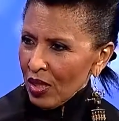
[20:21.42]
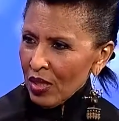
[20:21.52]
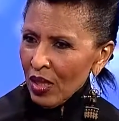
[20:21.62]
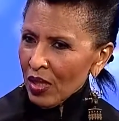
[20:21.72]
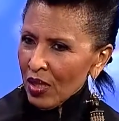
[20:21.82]

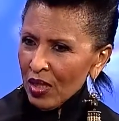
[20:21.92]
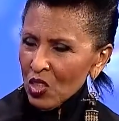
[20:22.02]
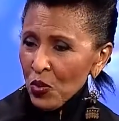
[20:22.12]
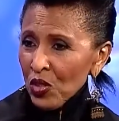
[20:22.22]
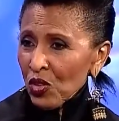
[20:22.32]
Yeah, and
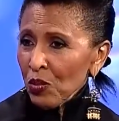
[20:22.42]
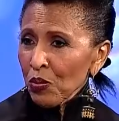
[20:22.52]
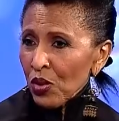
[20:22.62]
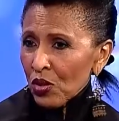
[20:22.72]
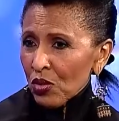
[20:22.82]
especially
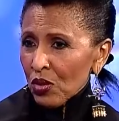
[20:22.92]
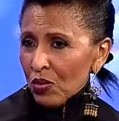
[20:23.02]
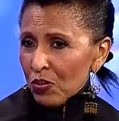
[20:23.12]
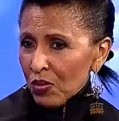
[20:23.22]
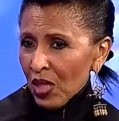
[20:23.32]

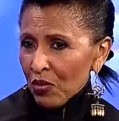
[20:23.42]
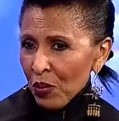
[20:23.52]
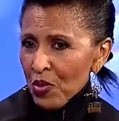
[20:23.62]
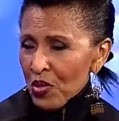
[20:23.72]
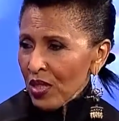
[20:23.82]
books that
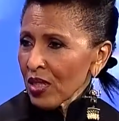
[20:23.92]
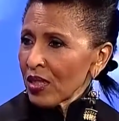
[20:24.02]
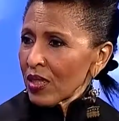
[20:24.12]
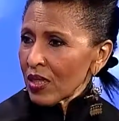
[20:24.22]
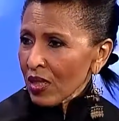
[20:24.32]
represented
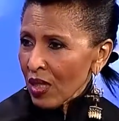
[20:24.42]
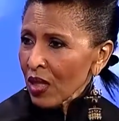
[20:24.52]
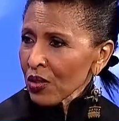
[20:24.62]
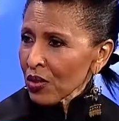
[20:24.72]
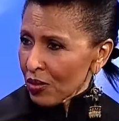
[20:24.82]
the
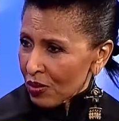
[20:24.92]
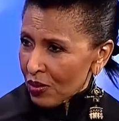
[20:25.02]
color